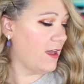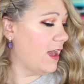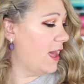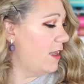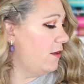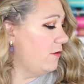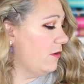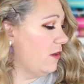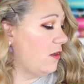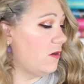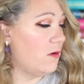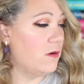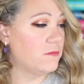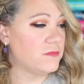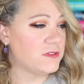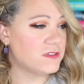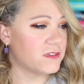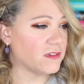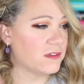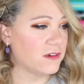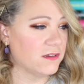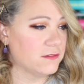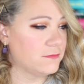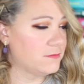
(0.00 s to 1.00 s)
I don't know. I'm
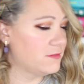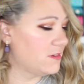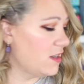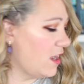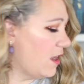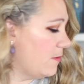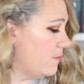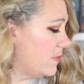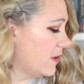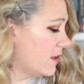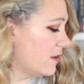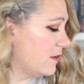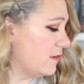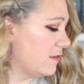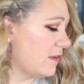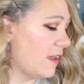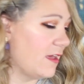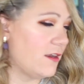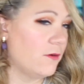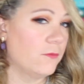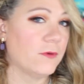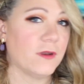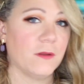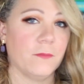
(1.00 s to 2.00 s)
just gonna stop because I
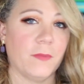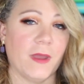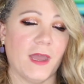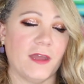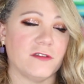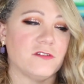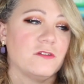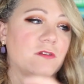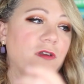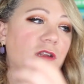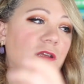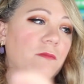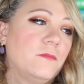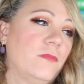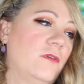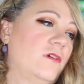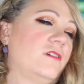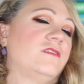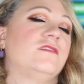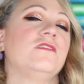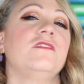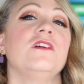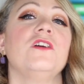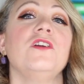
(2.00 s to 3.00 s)
don't want to bash on any
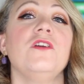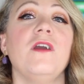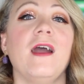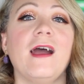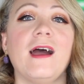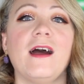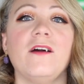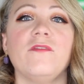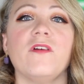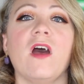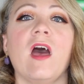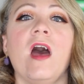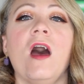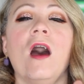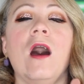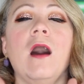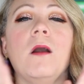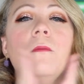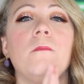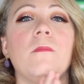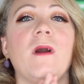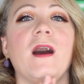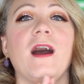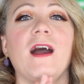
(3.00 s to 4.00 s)
books. So there you have
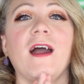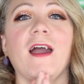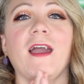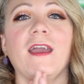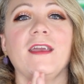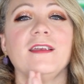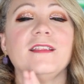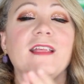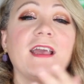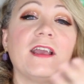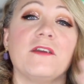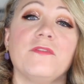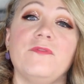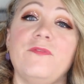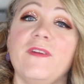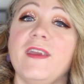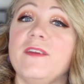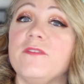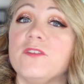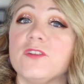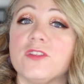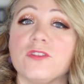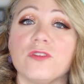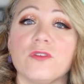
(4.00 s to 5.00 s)
my like
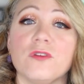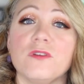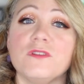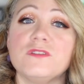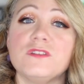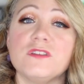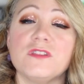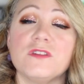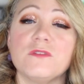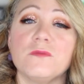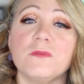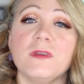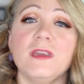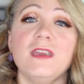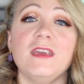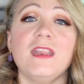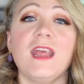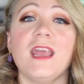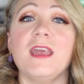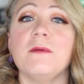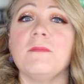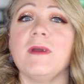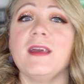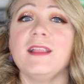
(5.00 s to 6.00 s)
favorite thrillers of the read
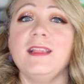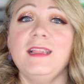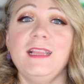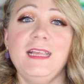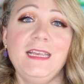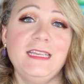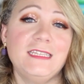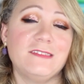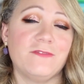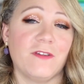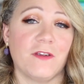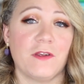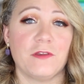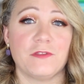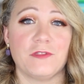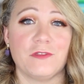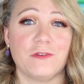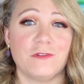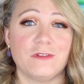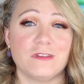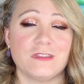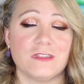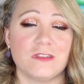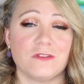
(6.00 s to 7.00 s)
and my least favorite
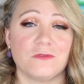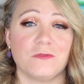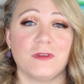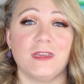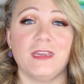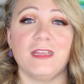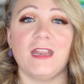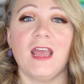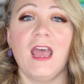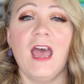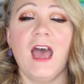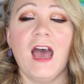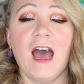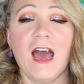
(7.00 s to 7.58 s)
thrillers of the read.